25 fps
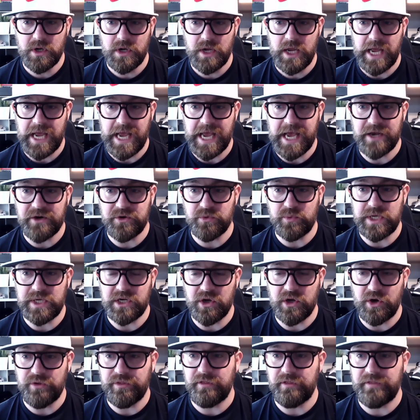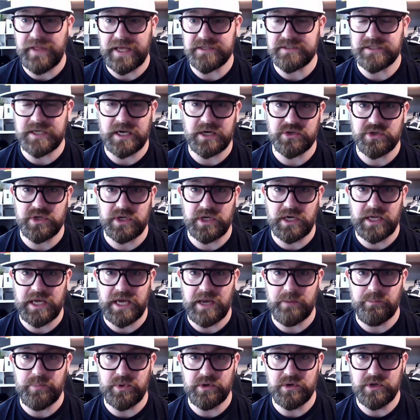how do we know that that's actually going to
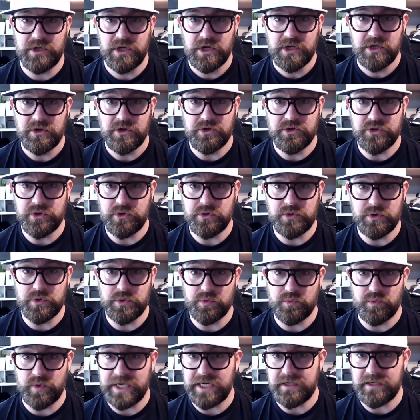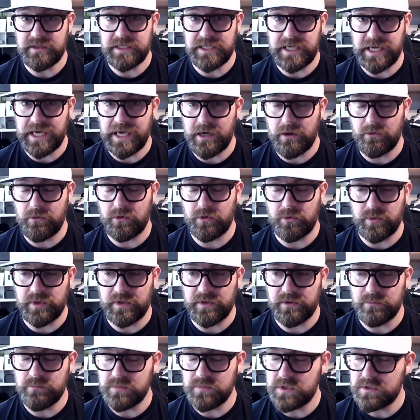happen? Do you read the
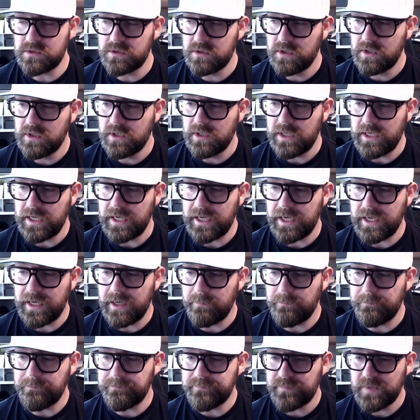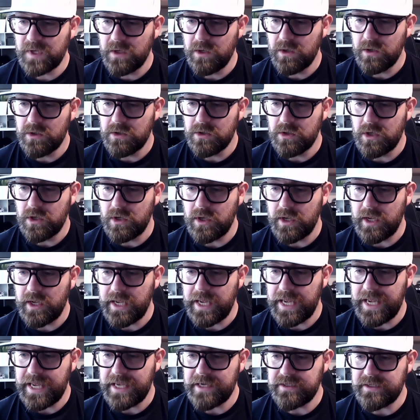algorithms?
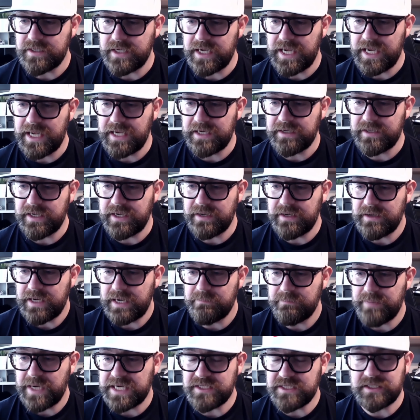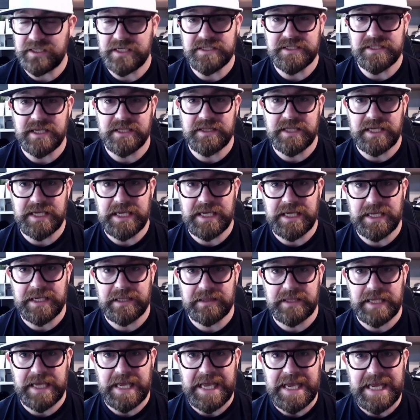And basically said that
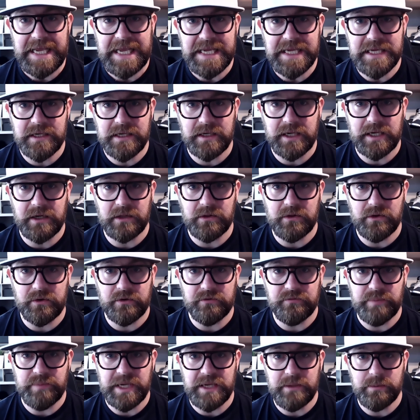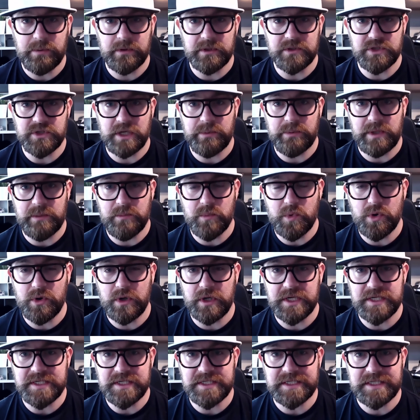he and a lot of people at JP
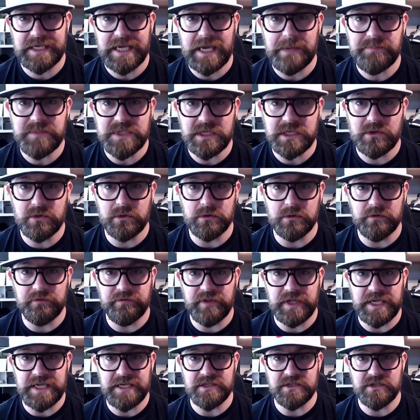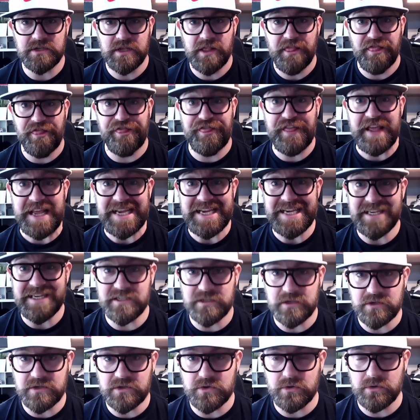Morgan are skeptical of
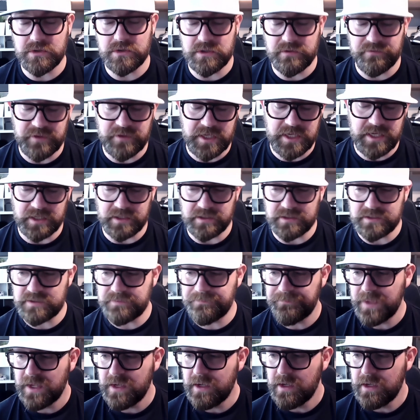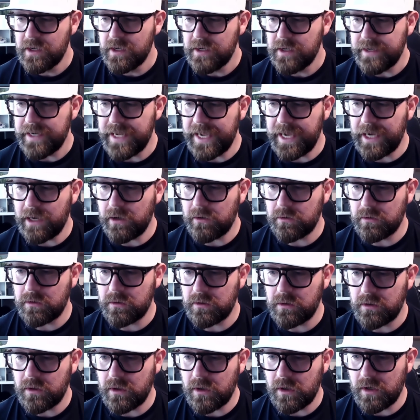these sorts of things. Now,
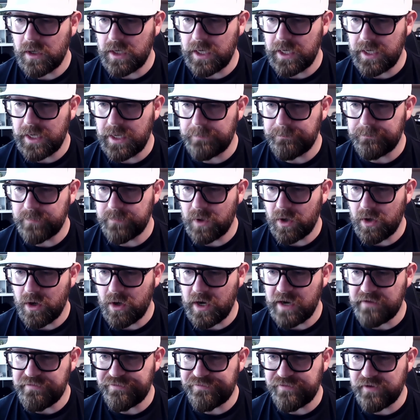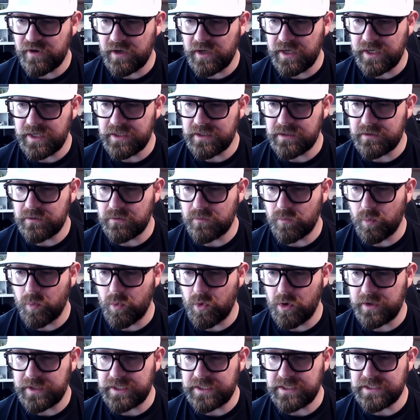I find
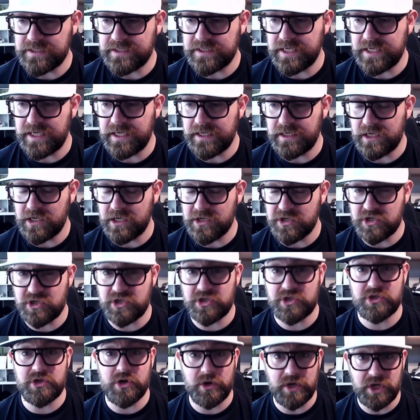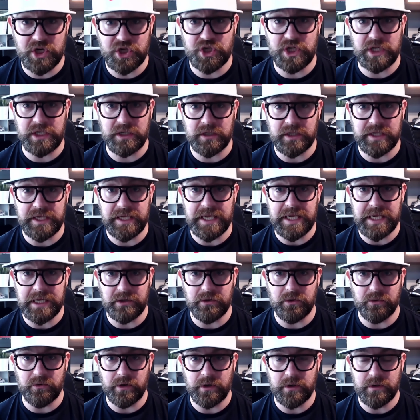what he said astonishingly
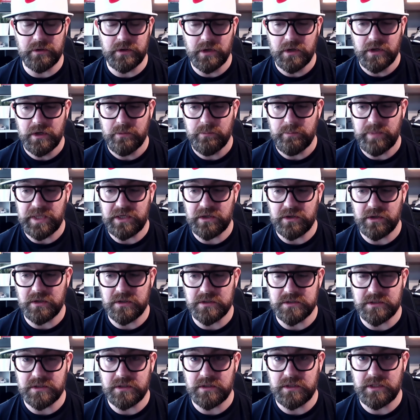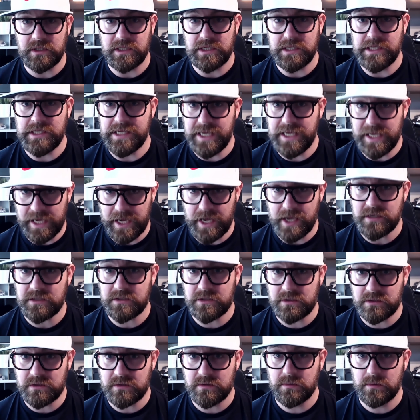ignorant, because
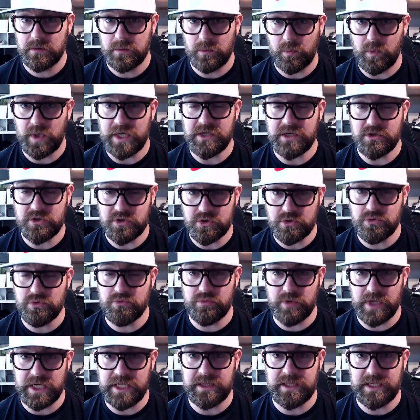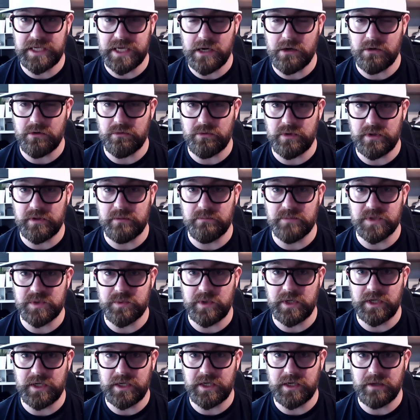yes, we do read the algorithms
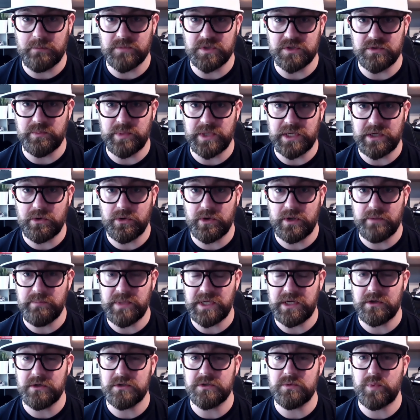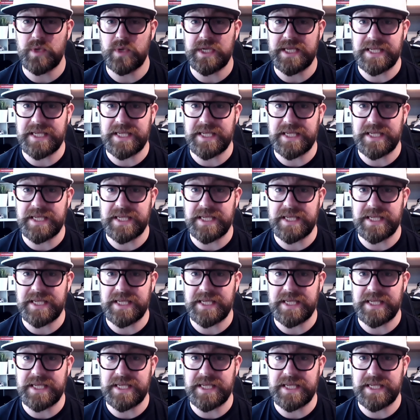when it comes to Bitcoin because we